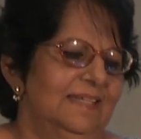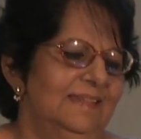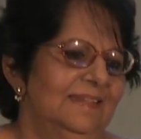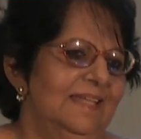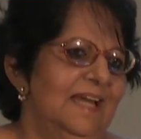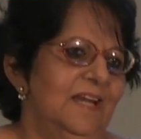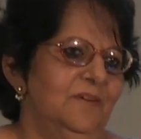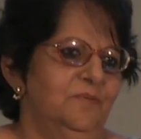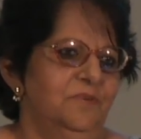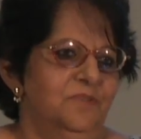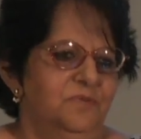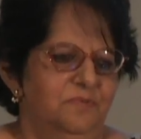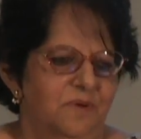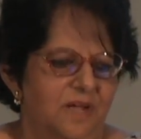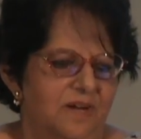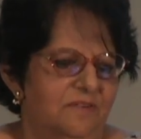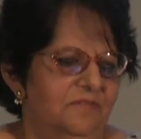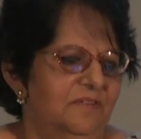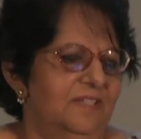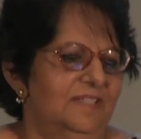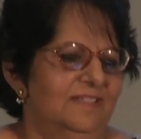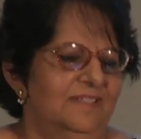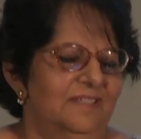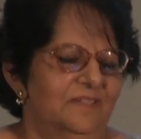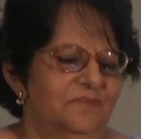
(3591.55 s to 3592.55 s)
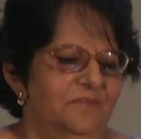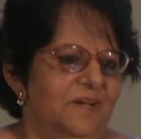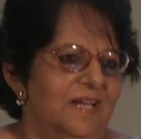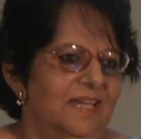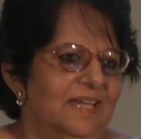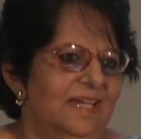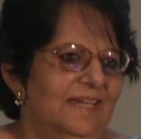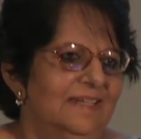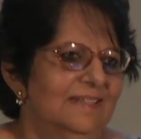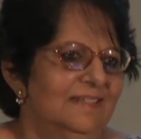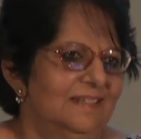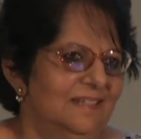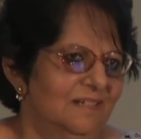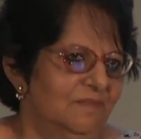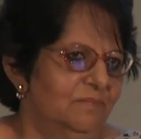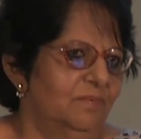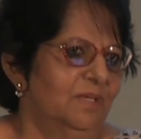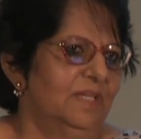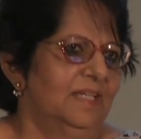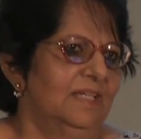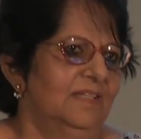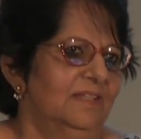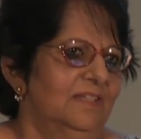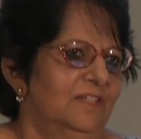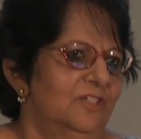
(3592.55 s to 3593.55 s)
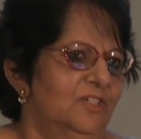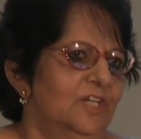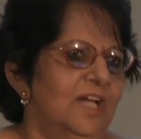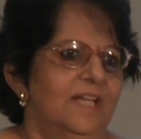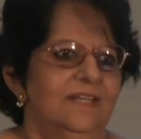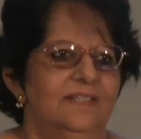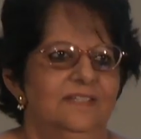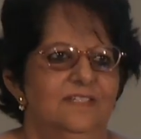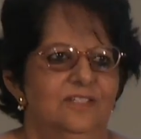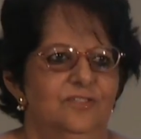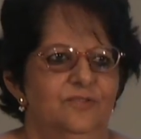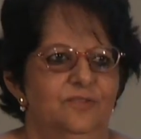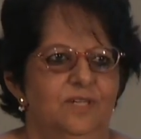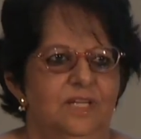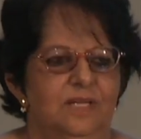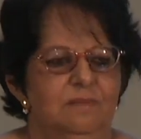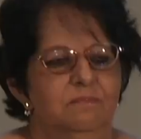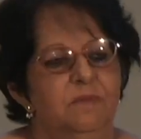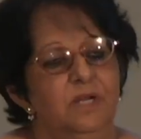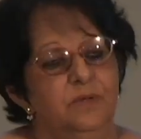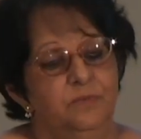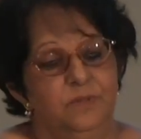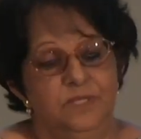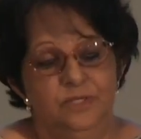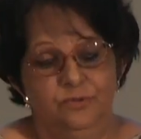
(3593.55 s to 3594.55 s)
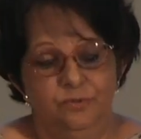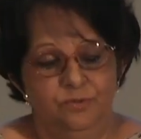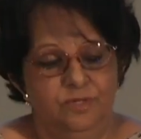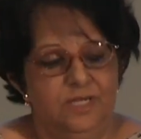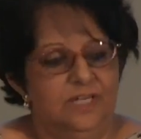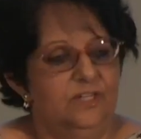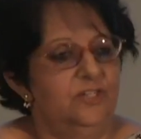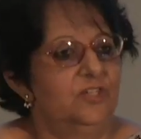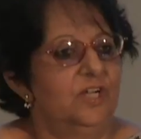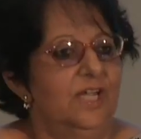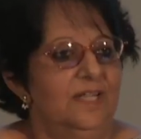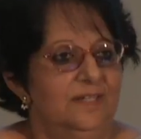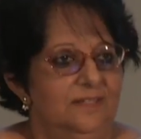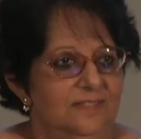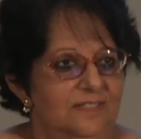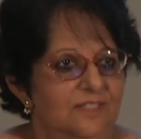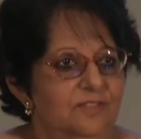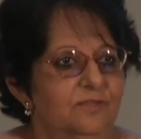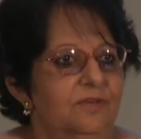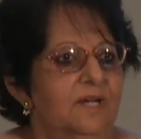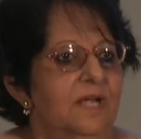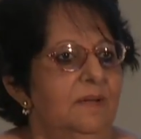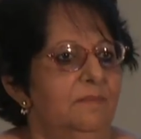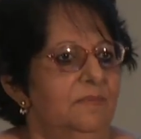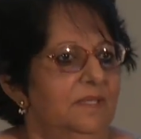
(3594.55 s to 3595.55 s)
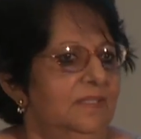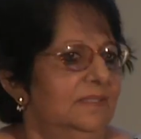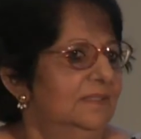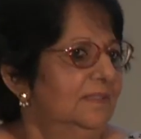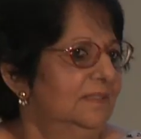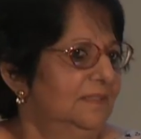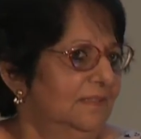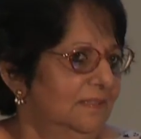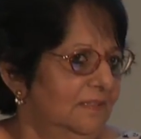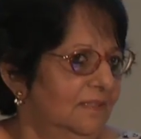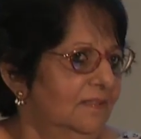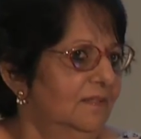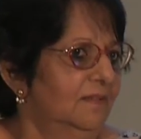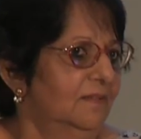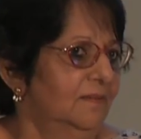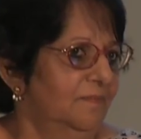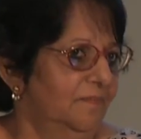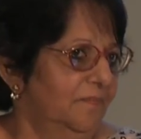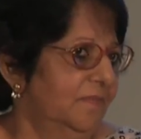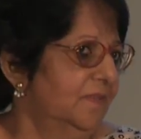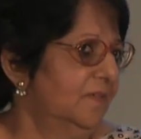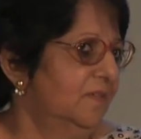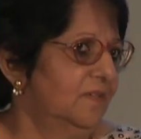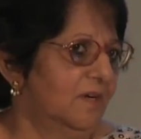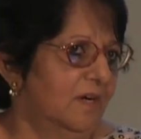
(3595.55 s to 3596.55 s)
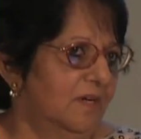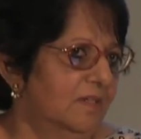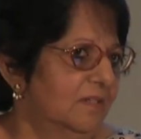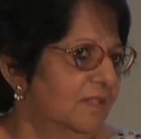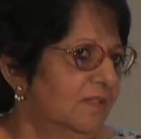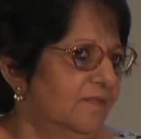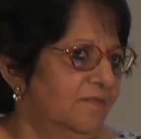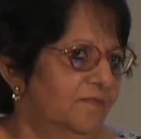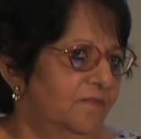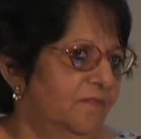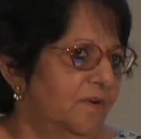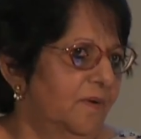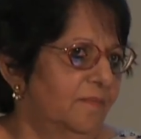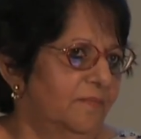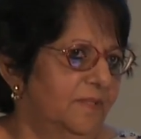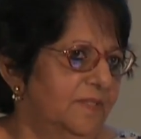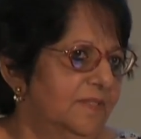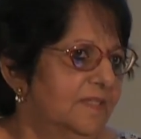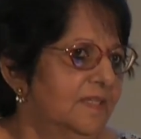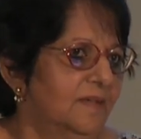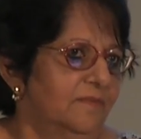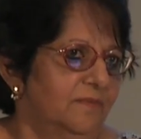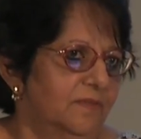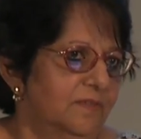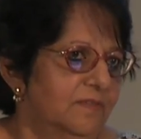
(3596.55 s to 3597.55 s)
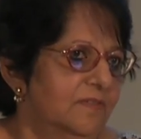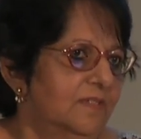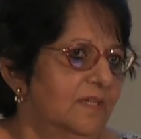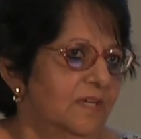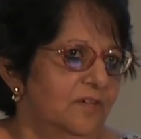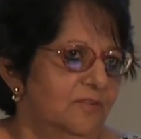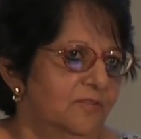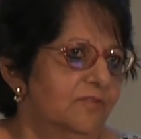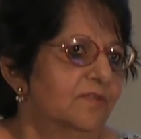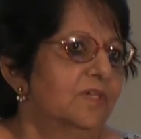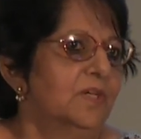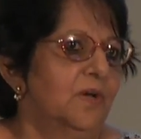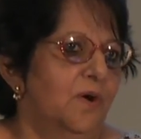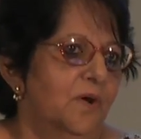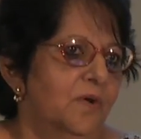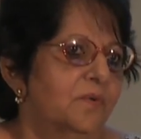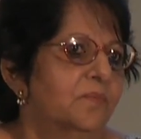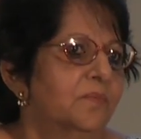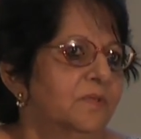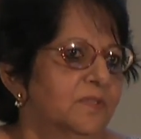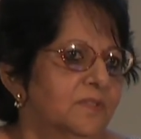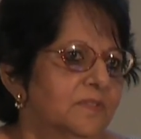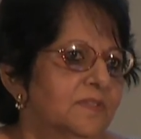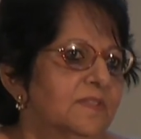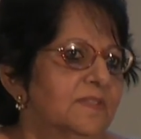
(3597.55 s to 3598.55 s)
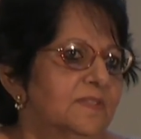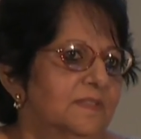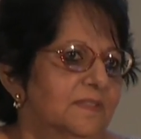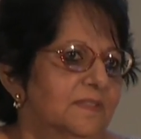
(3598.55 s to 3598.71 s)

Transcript: And that was one reason why I didn't bring in the Chinese trade. But we do get Chinese ceramics um, starting from the seventh century onward.